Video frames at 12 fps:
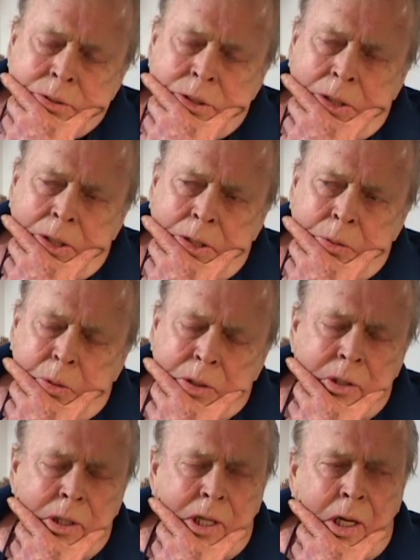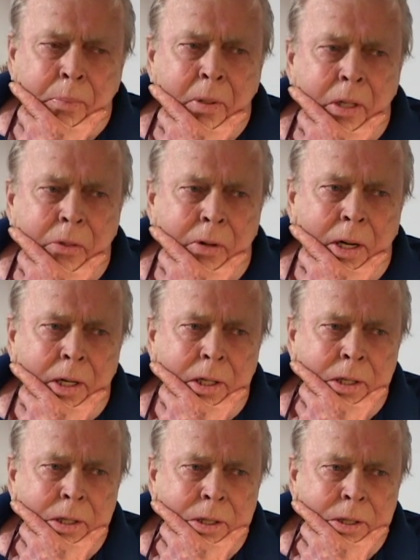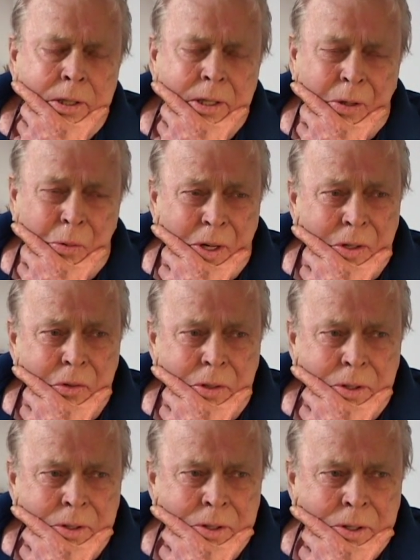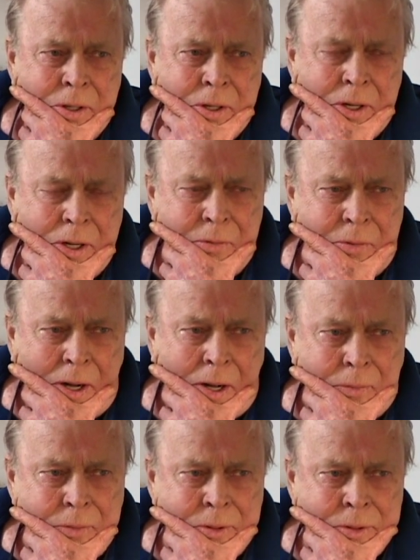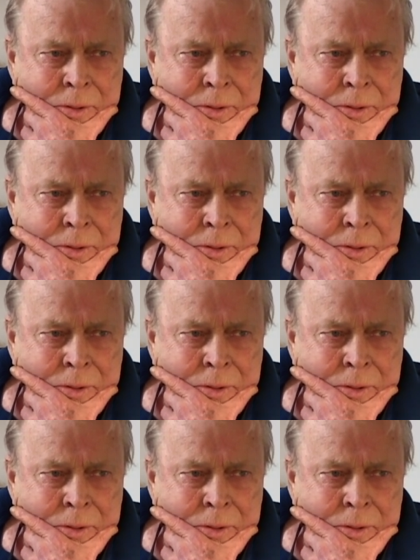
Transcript: it wasn't company threatening, the risk involved.